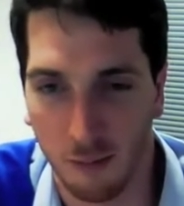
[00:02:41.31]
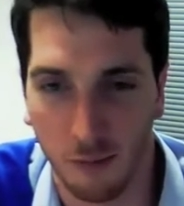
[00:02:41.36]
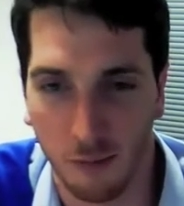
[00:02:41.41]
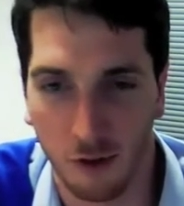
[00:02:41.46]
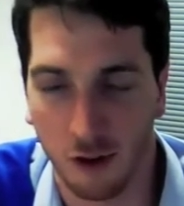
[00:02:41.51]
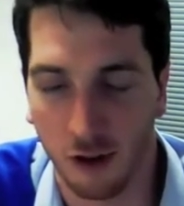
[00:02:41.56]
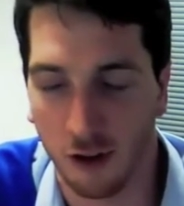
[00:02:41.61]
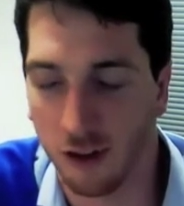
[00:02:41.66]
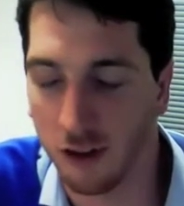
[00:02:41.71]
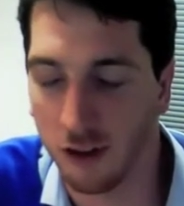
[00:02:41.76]

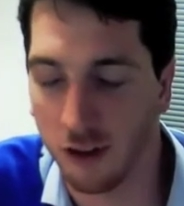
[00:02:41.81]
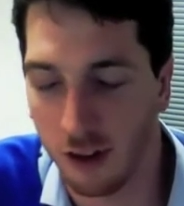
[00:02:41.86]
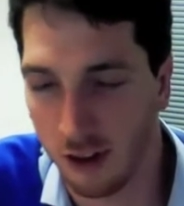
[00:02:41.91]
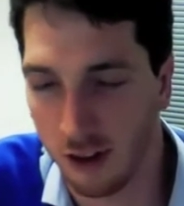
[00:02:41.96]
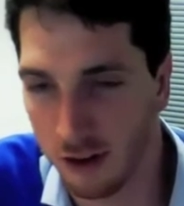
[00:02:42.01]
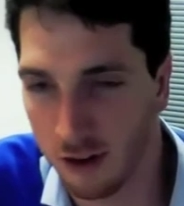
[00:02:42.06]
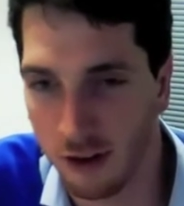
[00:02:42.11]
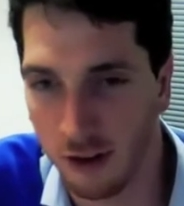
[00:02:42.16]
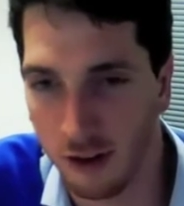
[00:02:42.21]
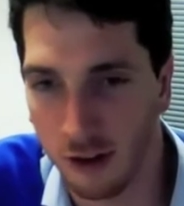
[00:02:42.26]
So
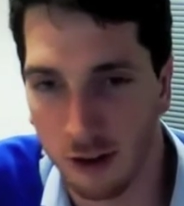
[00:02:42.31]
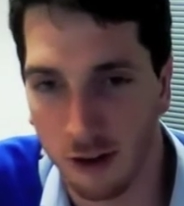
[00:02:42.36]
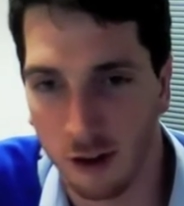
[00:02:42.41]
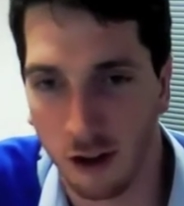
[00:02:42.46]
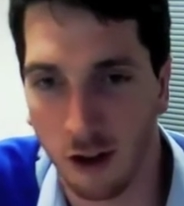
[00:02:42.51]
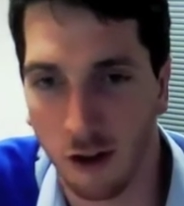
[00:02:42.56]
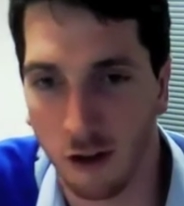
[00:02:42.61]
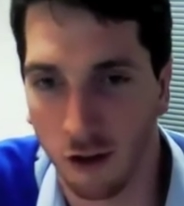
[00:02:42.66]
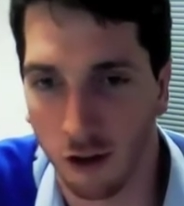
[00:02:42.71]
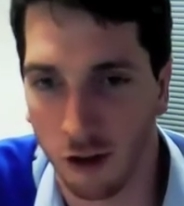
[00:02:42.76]
the
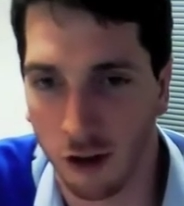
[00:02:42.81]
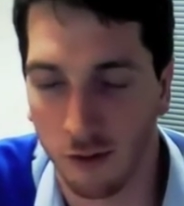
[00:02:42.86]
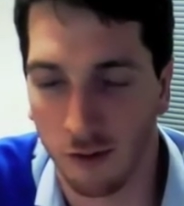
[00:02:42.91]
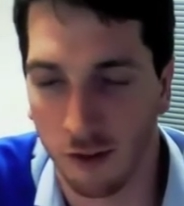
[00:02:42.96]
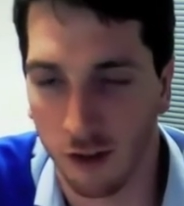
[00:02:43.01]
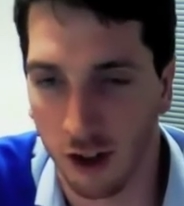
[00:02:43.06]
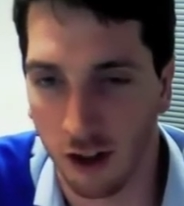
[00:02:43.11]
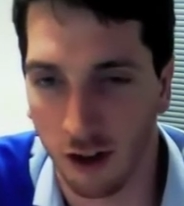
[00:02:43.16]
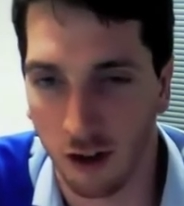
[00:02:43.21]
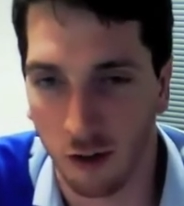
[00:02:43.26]
usual
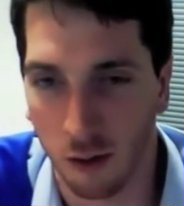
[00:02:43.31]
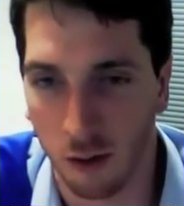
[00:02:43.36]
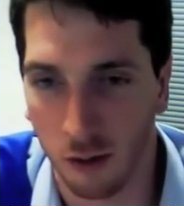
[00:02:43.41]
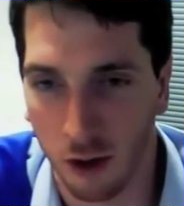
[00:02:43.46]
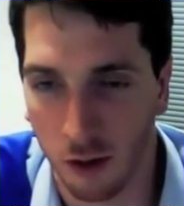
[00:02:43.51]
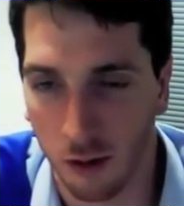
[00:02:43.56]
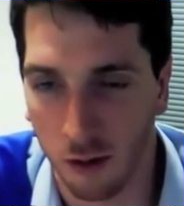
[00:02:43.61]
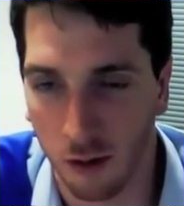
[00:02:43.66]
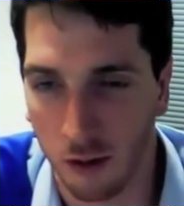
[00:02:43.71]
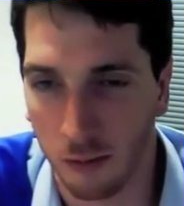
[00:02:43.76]
conversations will
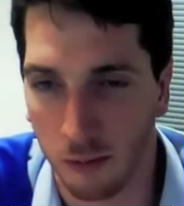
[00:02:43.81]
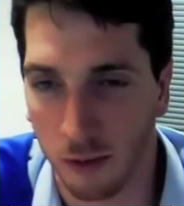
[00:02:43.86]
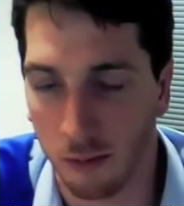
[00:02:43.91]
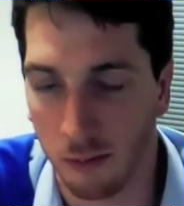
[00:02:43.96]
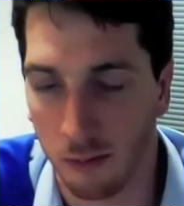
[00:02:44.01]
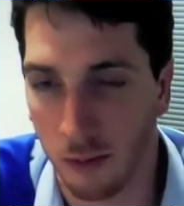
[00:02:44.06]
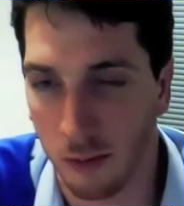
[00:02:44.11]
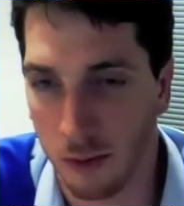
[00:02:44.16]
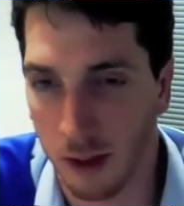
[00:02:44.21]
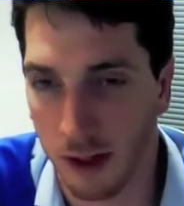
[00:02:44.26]
go on
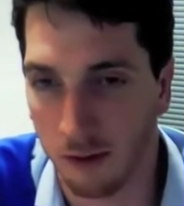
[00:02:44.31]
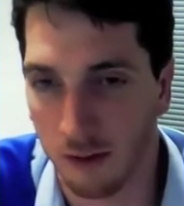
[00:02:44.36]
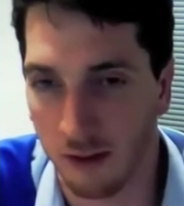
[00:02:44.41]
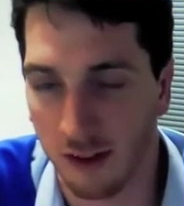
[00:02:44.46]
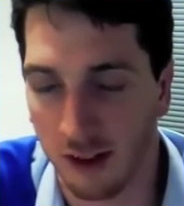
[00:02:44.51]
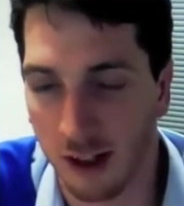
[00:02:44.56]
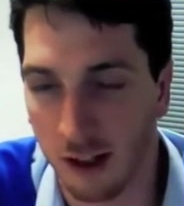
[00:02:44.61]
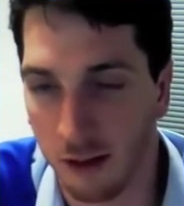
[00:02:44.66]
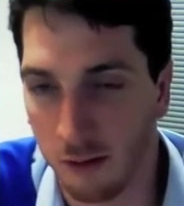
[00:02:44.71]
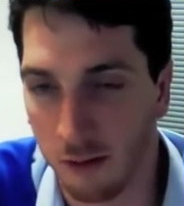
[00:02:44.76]

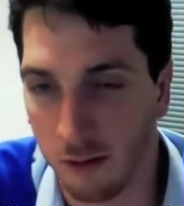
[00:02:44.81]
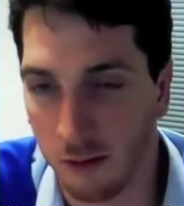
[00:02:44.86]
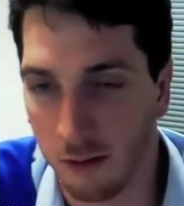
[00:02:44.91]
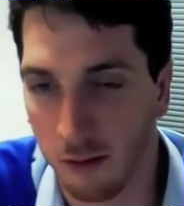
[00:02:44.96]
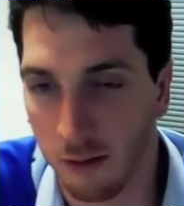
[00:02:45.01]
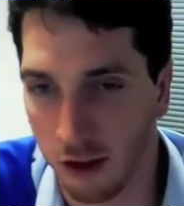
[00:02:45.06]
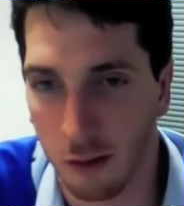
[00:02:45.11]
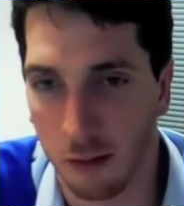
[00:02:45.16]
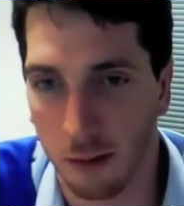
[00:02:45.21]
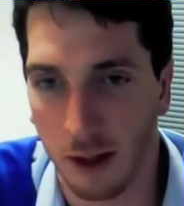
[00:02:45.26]
about team
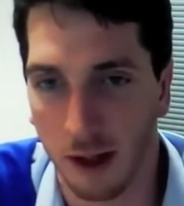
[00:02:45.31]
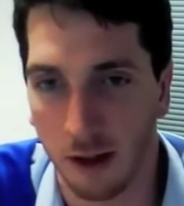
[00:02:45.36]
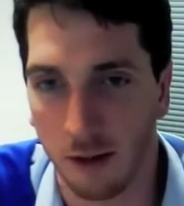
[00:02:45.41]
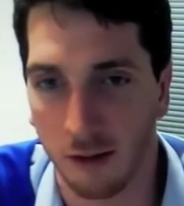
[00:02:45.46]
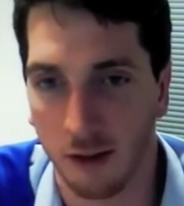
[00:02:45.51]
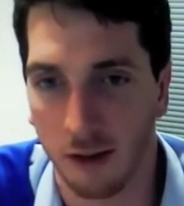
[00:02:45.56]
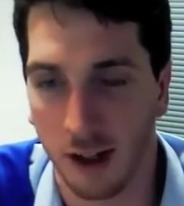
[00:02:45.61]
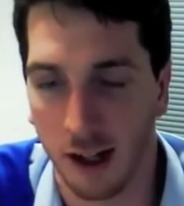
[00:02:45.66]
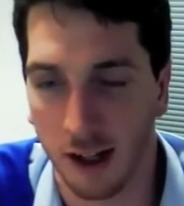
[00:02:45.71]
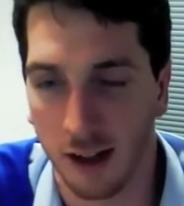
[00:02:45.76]
shape,
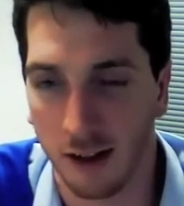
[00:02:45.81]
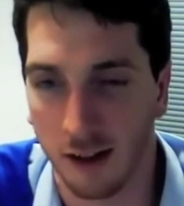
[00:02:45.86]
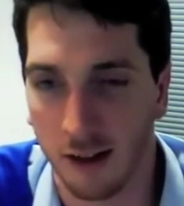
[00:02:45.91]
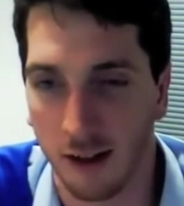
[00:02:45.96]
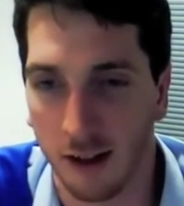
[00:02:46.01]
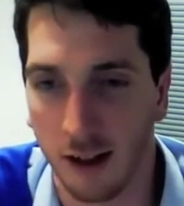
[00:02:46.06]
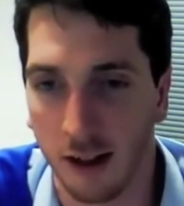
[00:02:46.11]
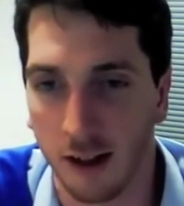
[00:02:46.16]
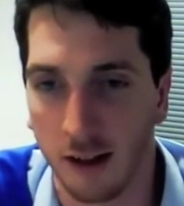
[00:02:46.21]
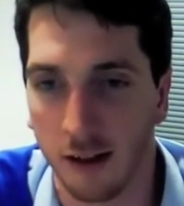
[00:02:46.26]
about
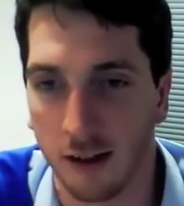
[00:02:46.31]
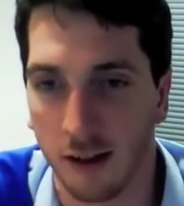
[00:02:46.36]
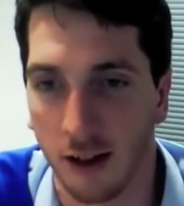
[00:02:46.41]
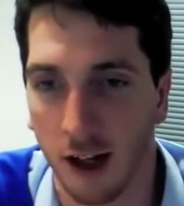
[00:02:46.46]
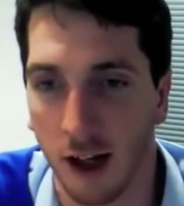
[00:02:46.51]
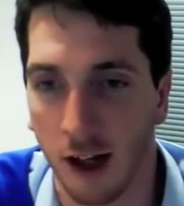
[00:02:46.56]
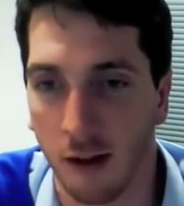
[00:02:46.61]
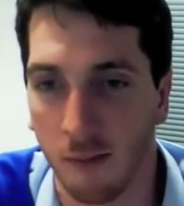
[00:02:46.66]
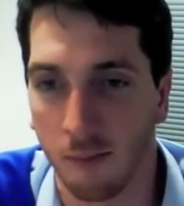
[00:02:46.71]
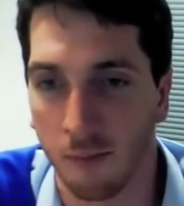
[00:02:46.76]

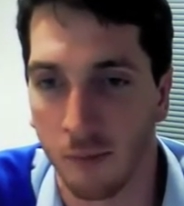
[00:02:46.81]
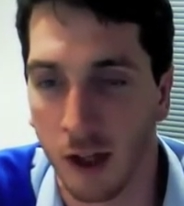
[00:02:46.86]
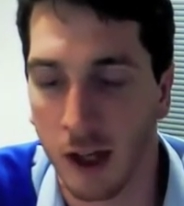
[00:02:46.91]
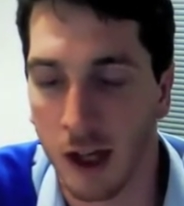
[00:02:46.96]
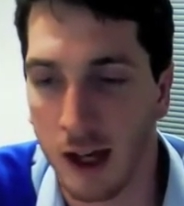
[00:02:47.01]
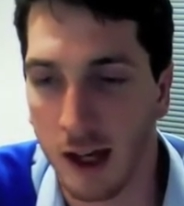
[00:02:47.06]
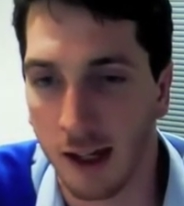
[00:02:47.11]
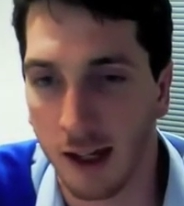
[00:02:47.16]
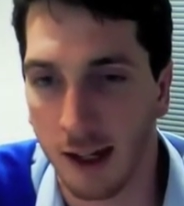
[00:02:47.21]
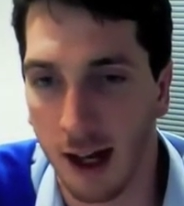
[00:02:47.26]
tactics,
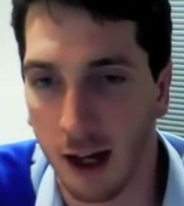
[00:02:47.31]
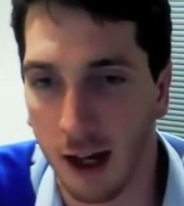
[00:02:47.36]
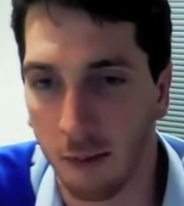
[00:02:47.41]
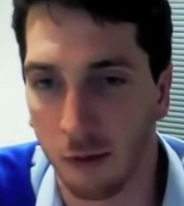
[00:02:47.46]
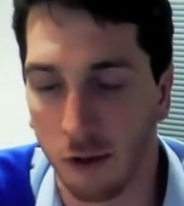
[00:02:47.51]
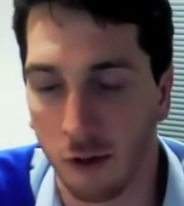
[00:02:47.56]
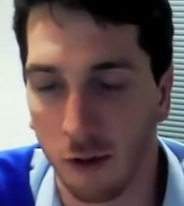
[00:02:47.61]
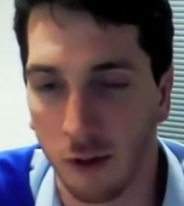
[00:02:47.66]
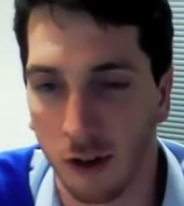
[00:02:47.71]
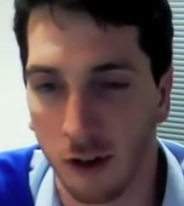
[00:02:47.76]

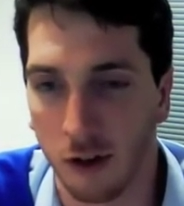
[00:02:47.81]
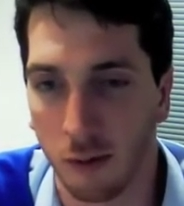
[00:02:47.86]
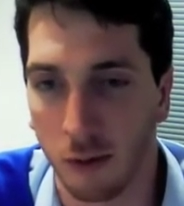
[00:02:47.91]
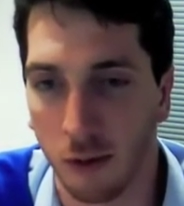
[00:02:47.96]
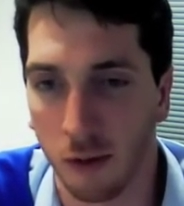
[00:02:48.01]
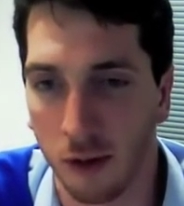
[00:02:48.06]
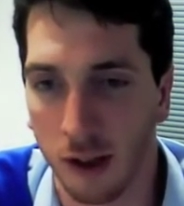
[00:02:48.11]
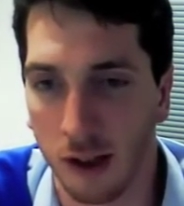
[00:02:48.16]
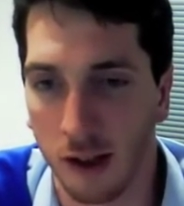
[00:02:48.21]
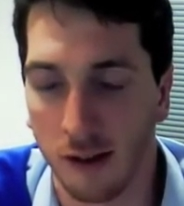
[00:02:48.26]
gaps to
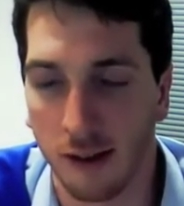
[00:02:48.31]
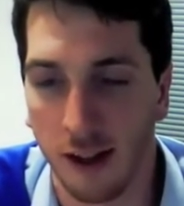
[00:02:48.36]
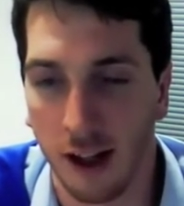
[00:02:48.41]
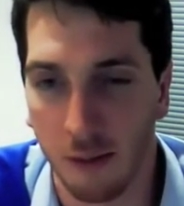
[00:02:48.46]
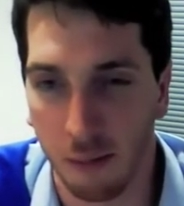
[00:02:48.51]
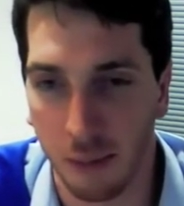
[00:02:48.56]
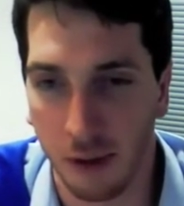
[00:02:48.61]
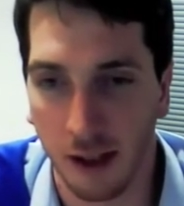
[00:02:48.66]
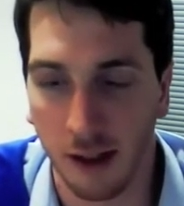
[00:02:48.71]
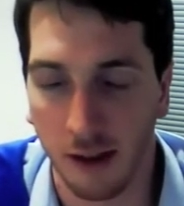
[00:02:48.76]
exploit,
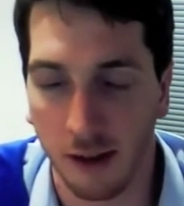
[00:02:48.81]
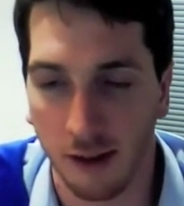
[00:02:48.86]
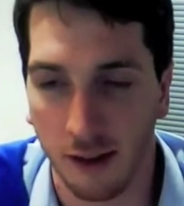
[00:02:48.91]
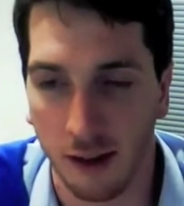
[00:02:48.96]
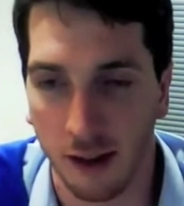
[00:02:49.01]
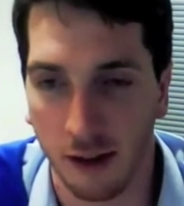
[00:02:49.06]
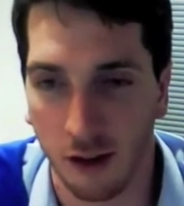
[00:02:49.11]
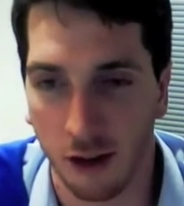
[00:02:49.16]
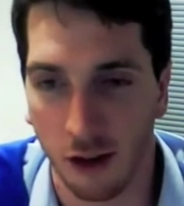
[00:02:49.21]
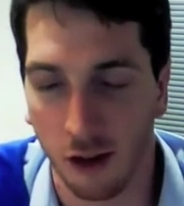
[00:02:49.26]
set
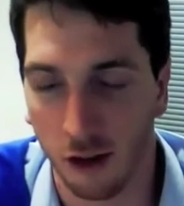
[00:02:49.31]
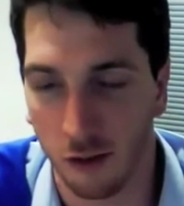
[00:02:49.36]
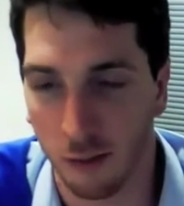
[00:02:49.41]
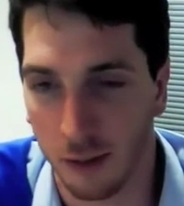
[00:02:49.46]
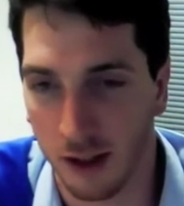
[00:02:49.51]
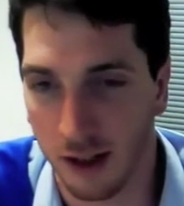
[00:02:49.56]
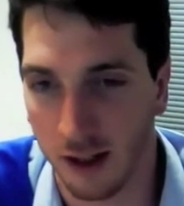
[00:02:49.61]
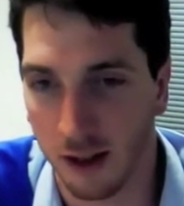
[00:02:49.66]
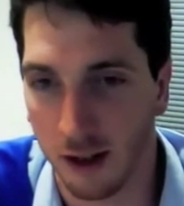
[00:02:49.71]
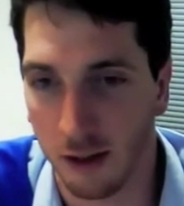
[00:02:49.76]
pieces,
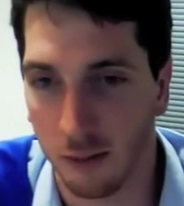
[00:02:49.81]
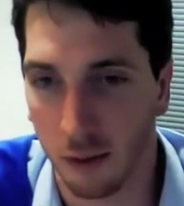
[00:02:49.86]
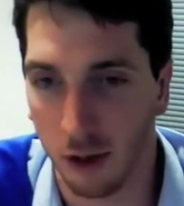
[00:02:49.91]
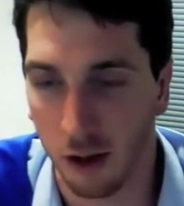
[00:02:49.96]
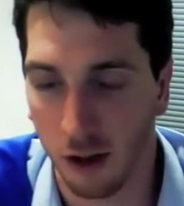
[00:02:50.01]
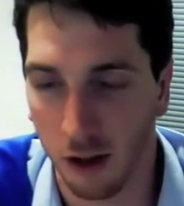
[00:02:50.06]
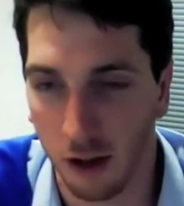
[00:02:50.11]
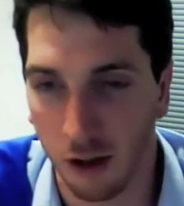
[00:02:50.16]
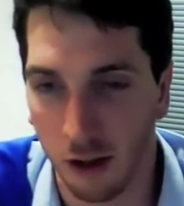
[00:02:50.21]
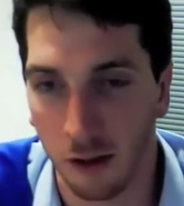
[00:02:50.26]
who's picking up
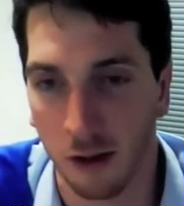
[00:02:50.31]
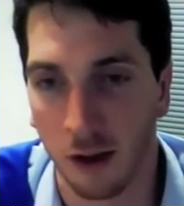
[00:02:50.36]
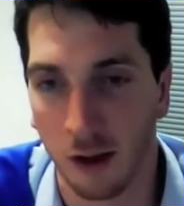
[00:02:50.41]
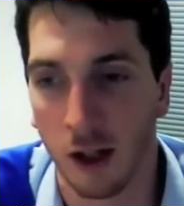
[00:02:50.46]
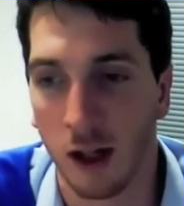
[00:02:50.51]
who,